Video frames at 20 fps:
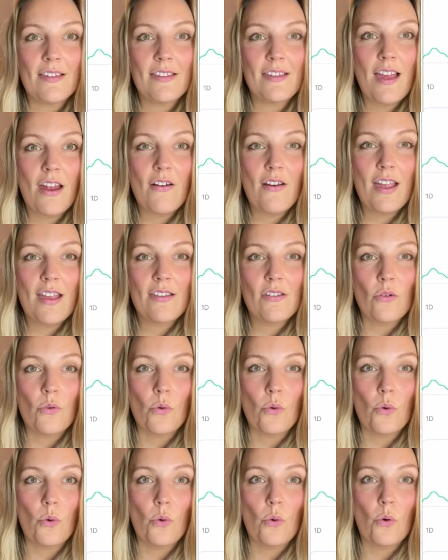Ceres
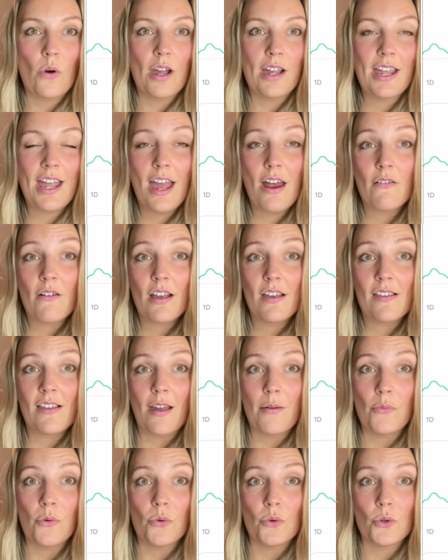or Keres.
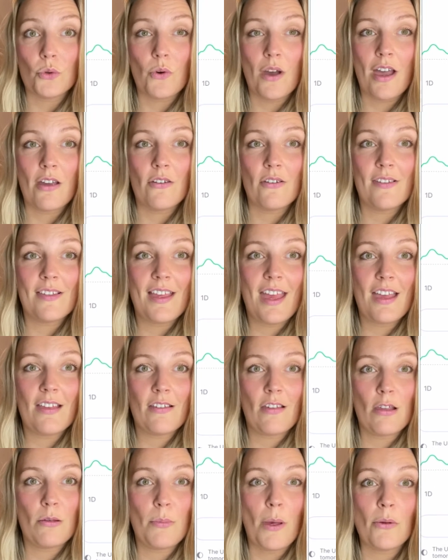I'm not sure how you say it.
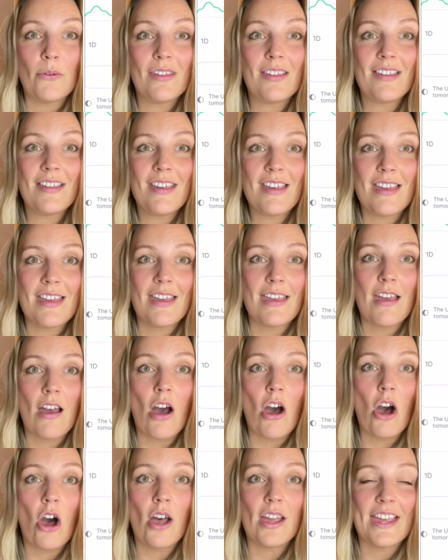So it's spelled
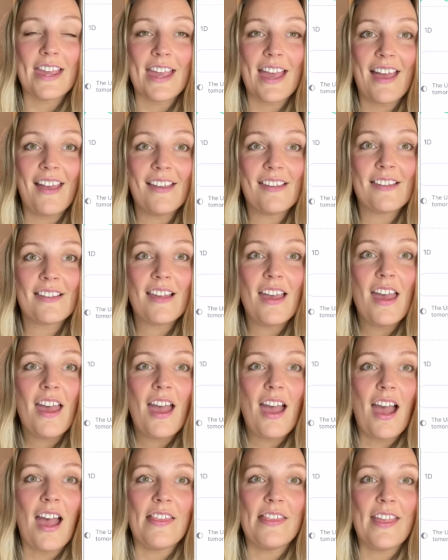C-E-R-E-S.
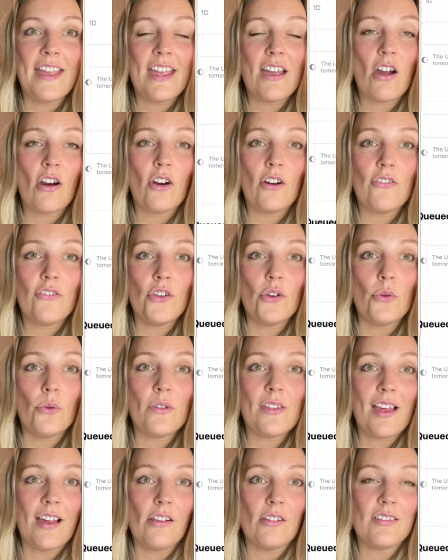And they are a fuel
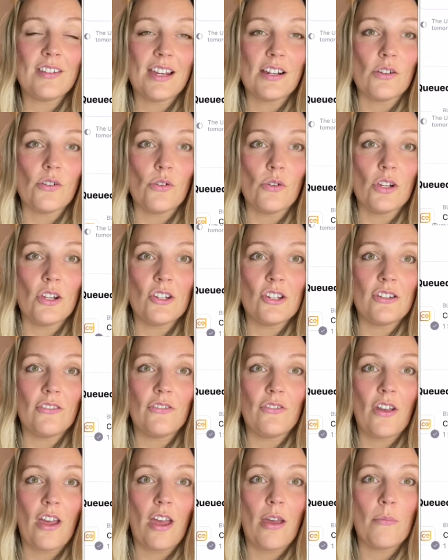cell technology
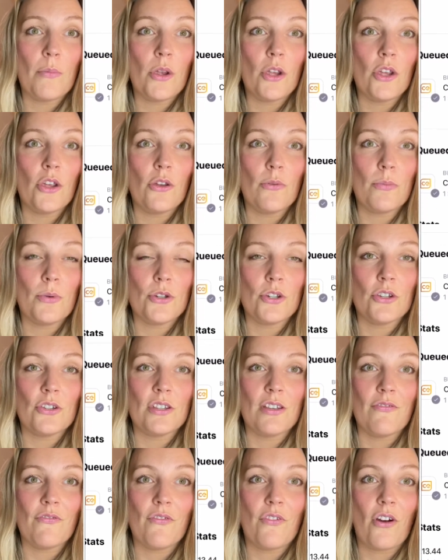firm who
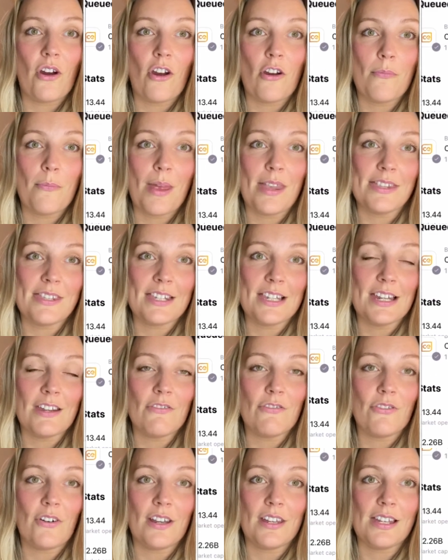produce environmentally
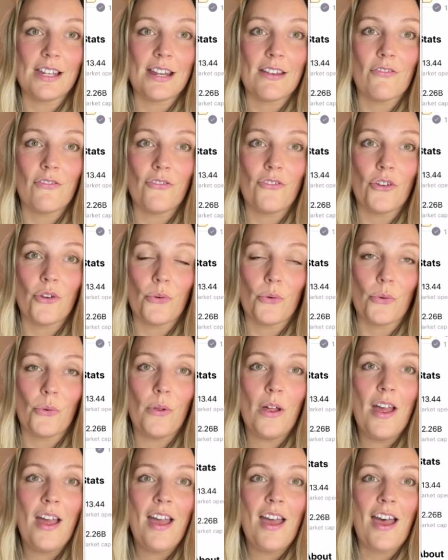friendly fuel.
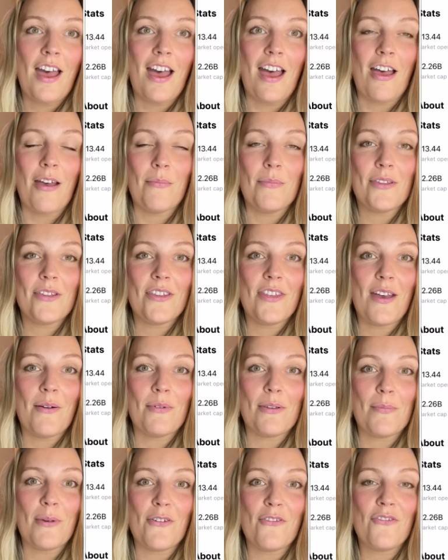So that
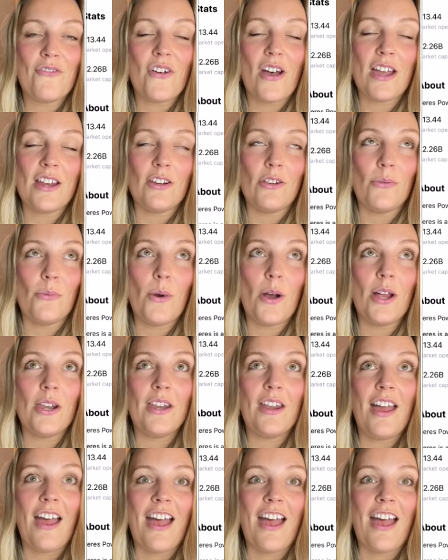was my final one.